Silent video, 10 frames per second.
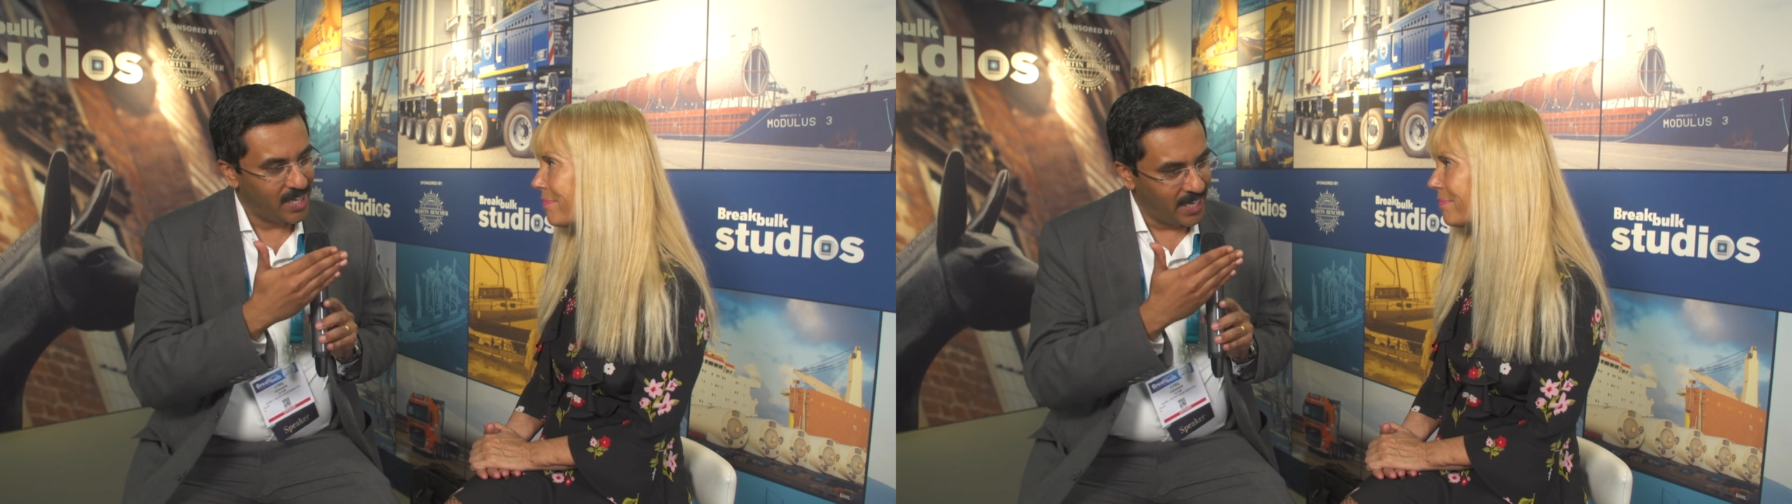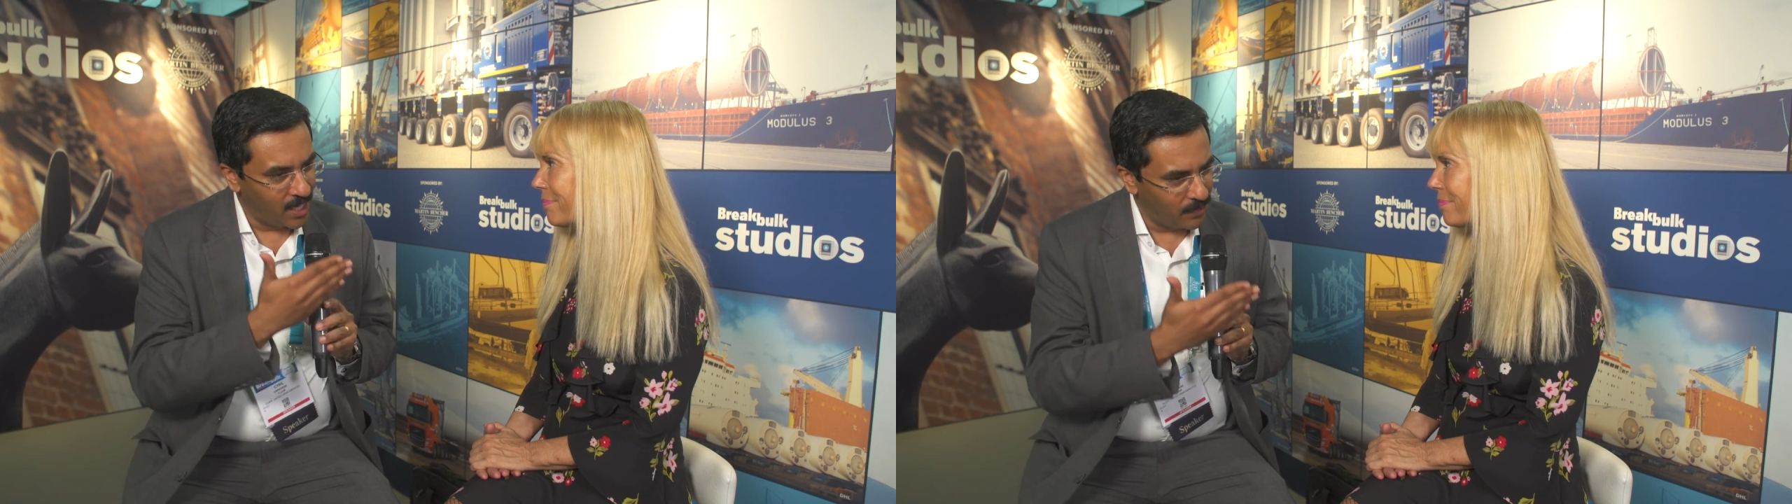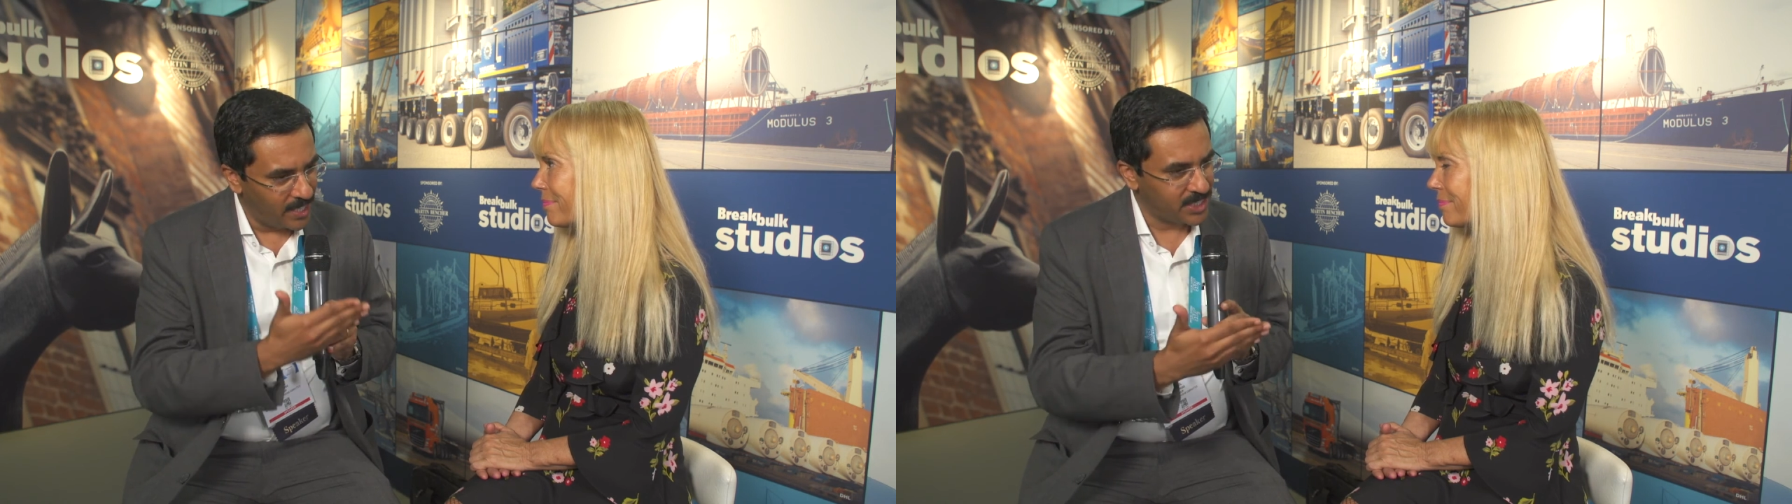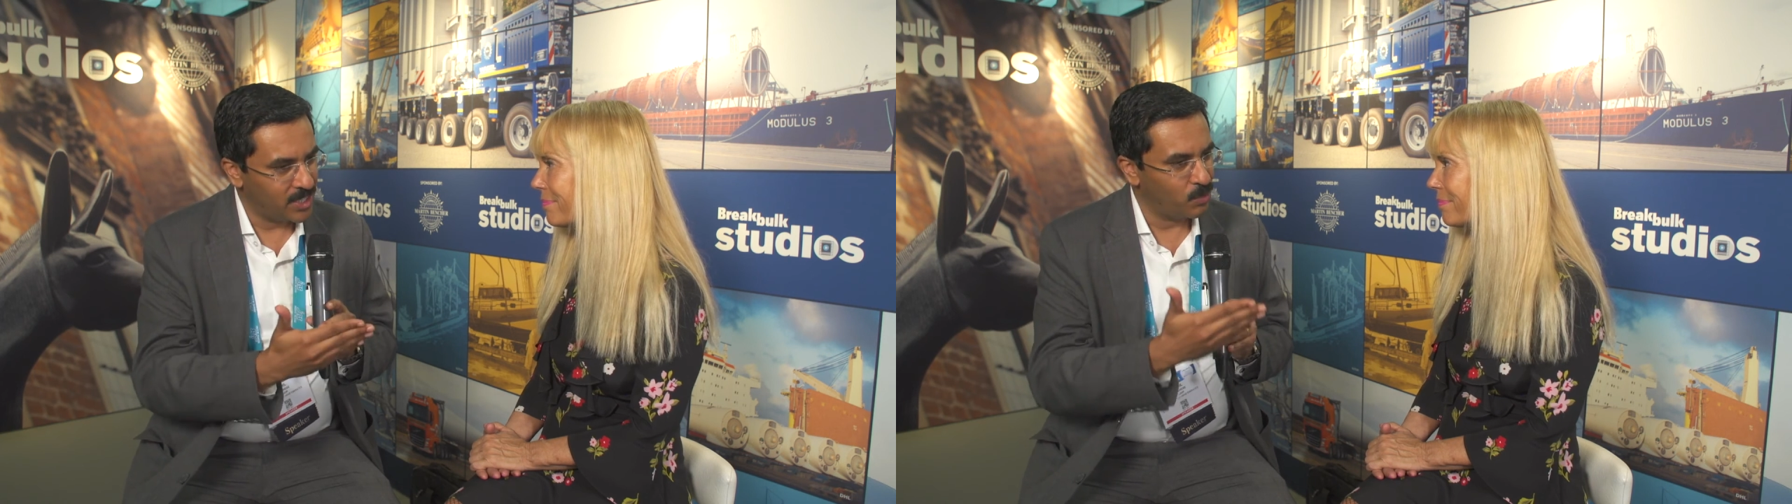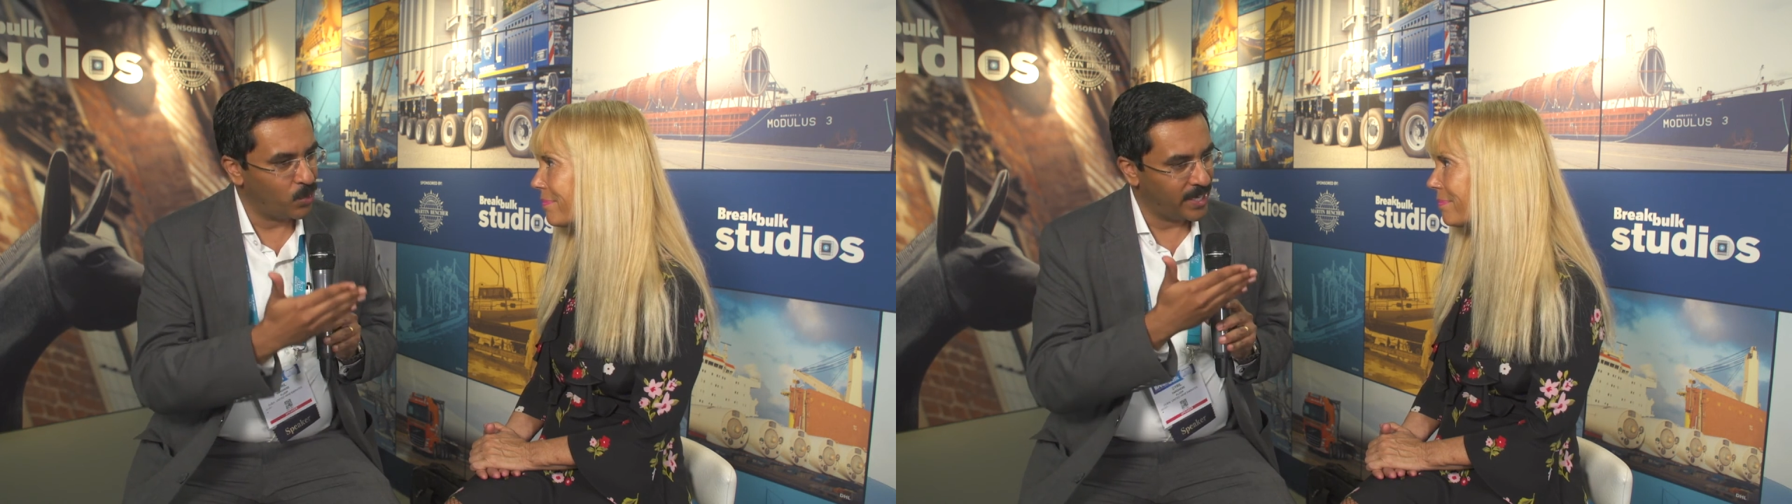
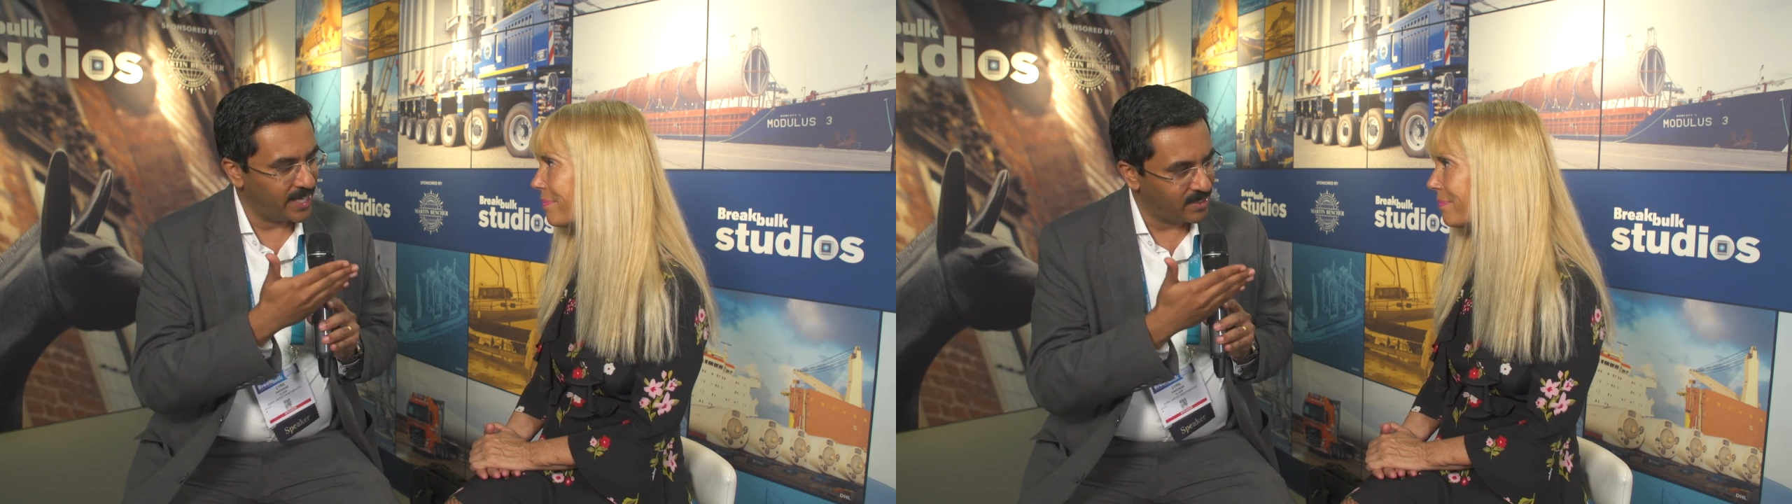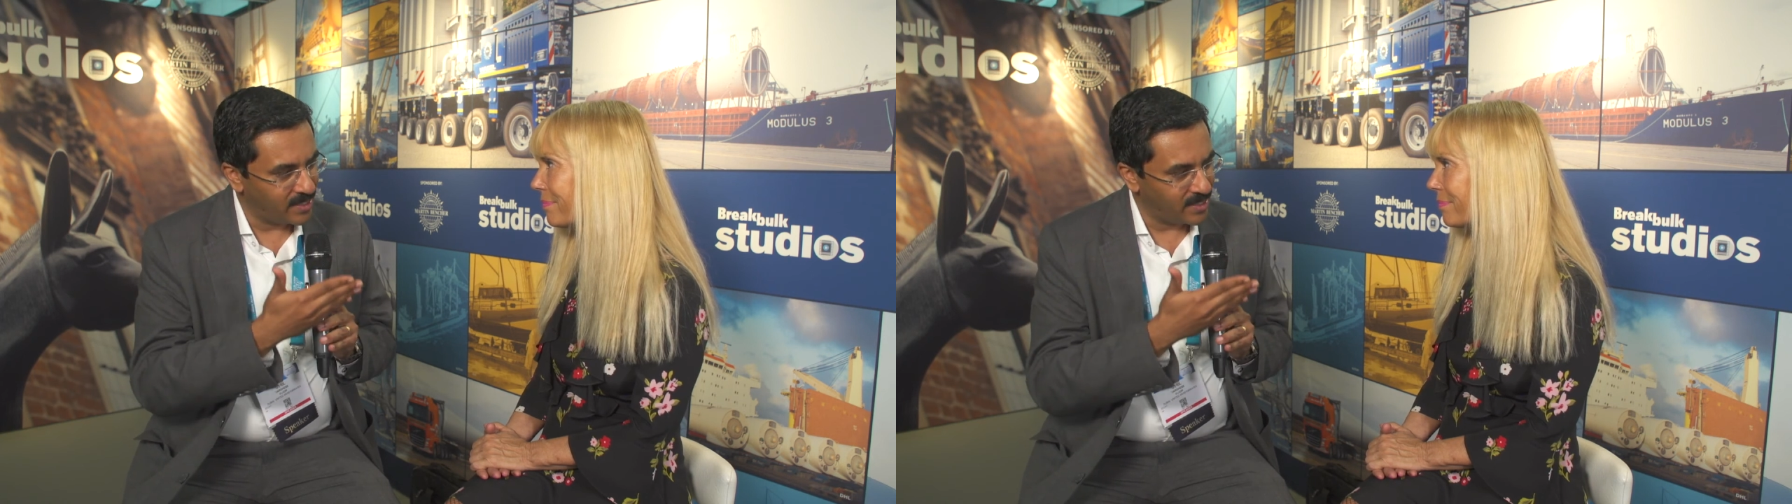innovation would get